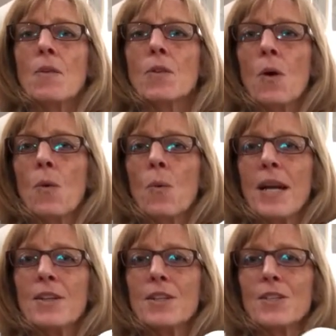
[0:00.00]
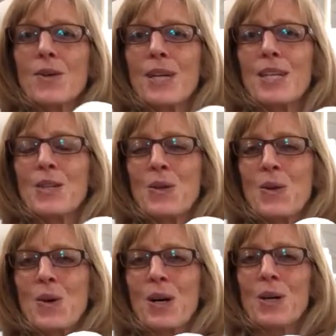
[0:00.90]
So when you're doing
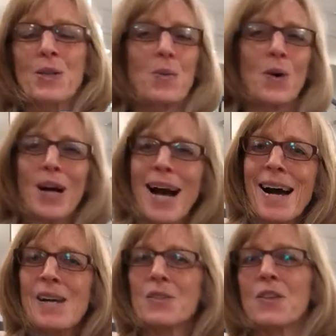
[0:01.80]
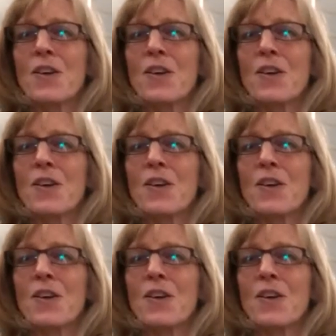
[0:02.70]
your workouts,